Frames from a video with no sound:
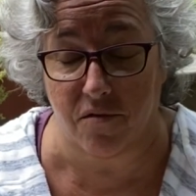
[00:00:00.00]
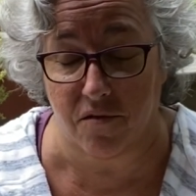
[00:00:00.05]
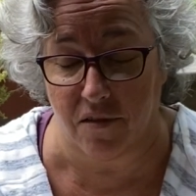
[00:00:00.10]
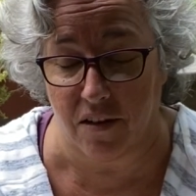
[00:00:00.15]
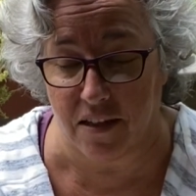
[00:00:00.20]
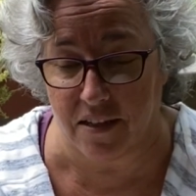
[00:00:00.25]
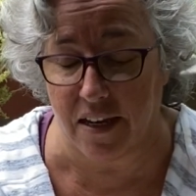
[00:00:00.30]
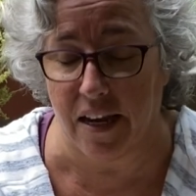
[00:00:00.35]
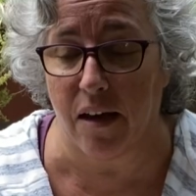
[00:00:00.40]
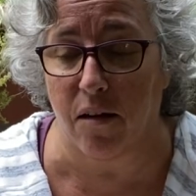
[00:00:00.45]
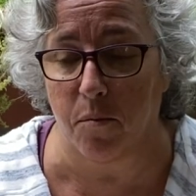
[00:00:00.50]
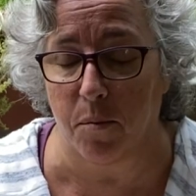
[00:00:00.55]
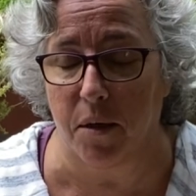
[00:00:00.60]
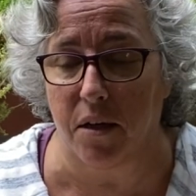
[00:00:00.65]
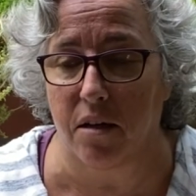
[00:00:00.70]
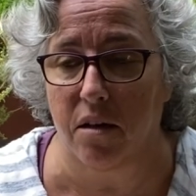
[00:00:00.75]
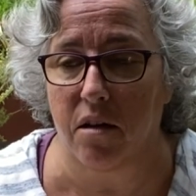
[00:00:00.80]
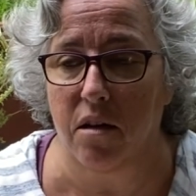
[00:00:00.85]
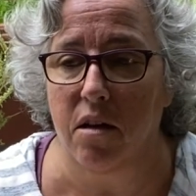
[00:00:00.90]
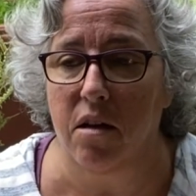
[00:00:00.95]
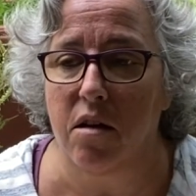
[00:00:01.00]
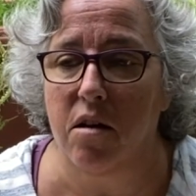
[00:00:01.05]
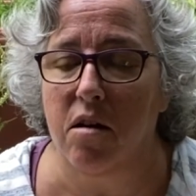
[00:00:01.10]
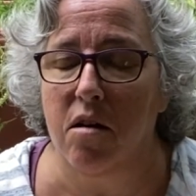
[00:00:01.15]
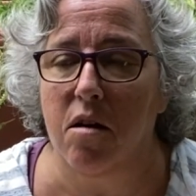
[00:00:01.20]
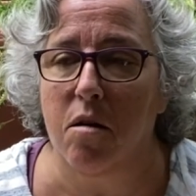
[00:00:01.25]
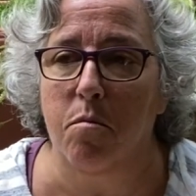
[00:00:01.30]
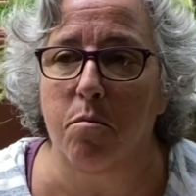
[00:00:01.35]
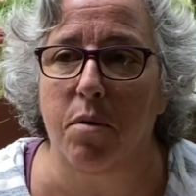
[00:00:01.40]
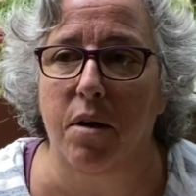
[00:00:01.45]
his ailment,
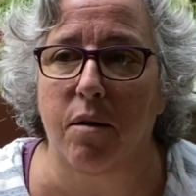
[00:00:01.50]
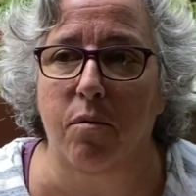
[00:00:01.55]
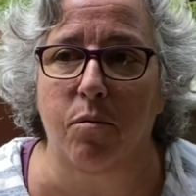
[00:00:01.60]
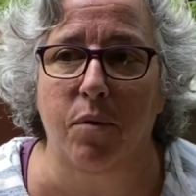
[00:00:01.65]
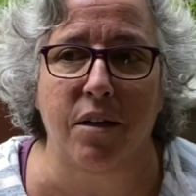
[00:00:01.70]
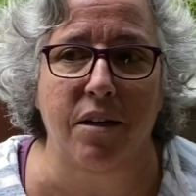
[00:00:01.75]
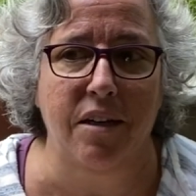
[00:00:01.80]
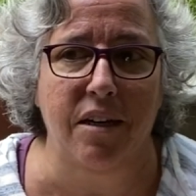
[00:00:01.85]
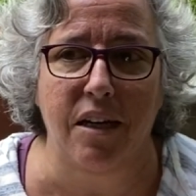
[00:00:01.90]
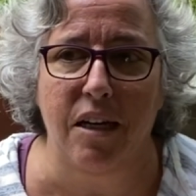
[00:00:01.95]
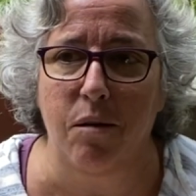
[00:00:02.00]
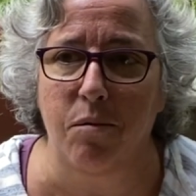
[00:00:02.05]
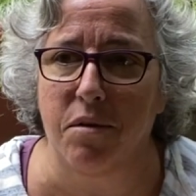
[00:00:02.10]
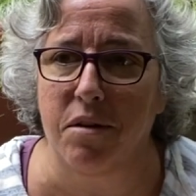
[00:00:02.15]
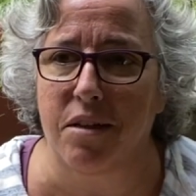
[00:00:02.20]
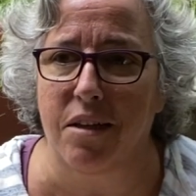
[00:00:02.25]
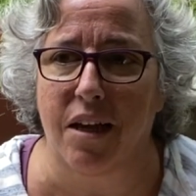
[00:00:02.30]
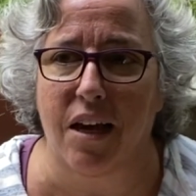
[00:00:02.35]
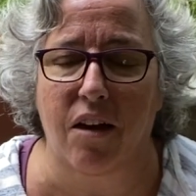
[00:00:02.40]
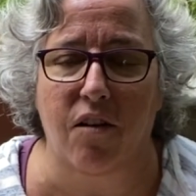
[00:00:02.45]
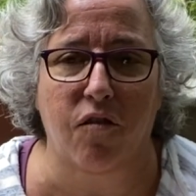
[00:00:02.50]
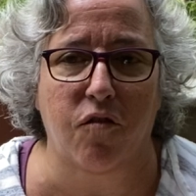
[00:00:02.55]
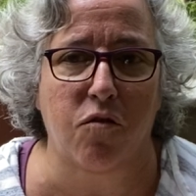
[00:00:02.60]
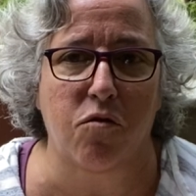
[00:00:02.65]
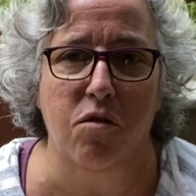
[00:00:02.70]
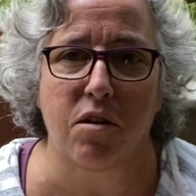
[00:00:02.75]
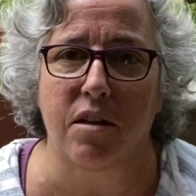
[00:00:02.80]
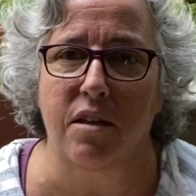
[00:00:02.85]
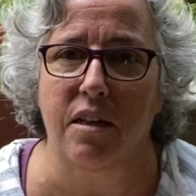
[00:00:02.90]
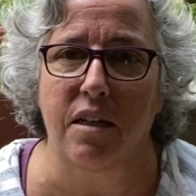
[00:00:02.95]
but when he was like
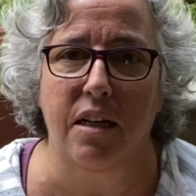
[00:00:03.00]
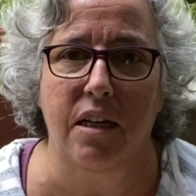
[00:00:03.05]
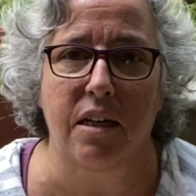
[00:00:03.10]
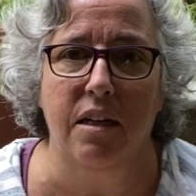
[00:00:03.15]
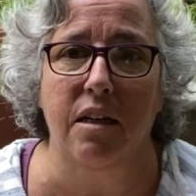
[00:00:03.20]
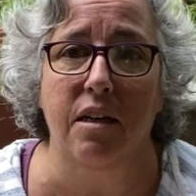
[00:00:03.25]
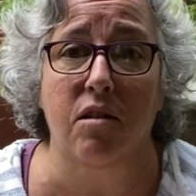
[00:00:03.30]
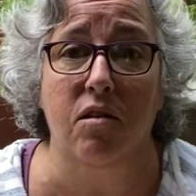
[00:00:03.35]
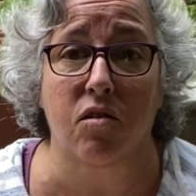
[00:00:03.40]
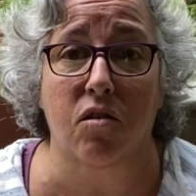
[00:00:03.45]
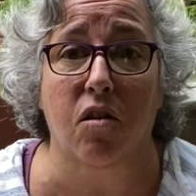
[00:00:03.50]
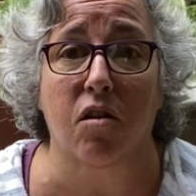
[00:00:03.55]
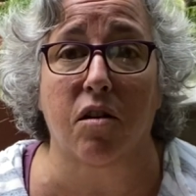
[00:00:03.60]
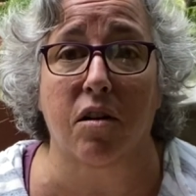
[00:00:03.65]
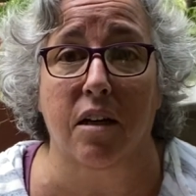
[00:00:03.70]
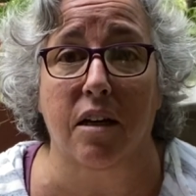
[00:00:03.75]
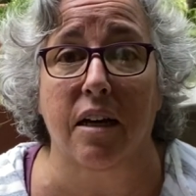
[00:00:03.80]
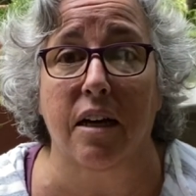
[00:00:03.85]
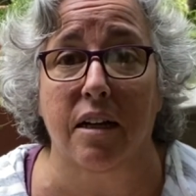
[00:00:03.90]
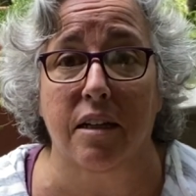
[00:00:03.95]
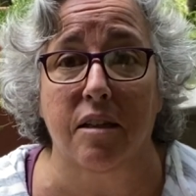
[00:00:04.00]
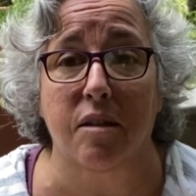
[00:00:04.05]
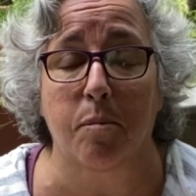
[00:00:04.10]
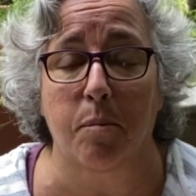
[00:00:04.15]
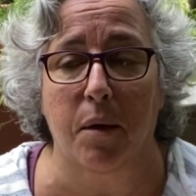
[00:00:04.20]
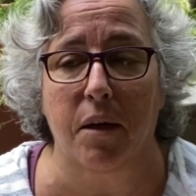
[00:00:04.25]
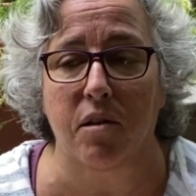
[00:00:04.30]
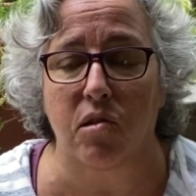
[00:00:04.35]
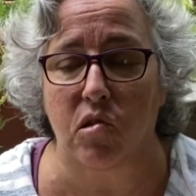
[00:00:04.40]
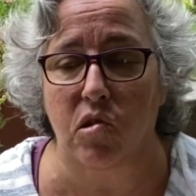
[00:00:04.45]
14, he started to get
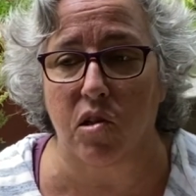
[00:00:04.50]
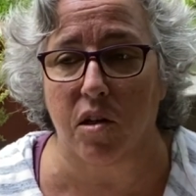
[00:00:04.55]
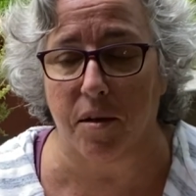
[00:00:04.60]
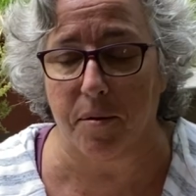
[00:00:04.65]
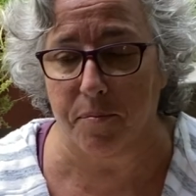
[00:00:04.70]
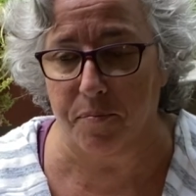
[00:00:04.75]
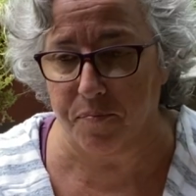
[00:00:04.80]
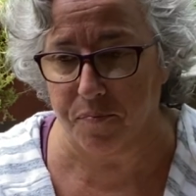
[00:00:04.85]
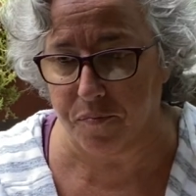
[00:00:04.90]
dementia.